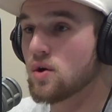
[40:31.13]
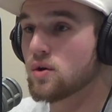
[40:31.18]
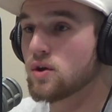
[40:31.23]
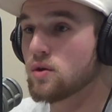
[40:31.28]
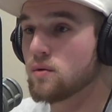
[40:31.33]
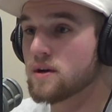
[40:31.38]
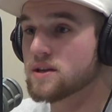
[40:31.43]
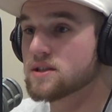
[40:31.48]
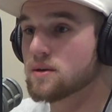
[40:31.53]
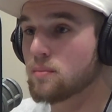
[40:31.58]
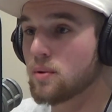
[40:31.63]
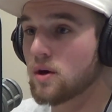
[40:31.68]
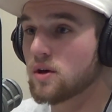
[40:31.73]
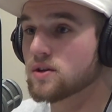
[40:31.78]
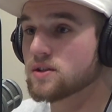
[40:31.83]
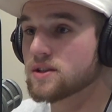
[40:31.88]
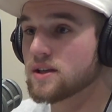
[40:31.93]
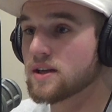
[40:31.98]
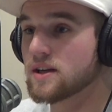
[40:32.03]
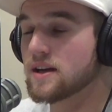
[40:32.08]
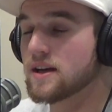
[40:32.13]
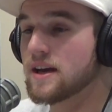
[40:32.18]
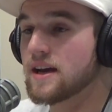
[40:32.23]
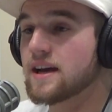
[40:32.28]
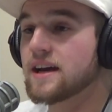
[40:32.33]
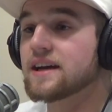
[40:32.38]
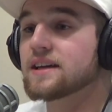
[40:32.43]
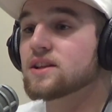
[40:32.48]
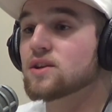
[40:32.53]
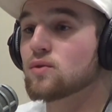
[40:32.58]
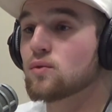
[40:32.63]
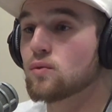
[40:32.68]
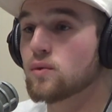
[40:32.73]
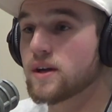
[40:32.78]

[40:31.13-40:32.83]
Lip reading: to get to know you as a person.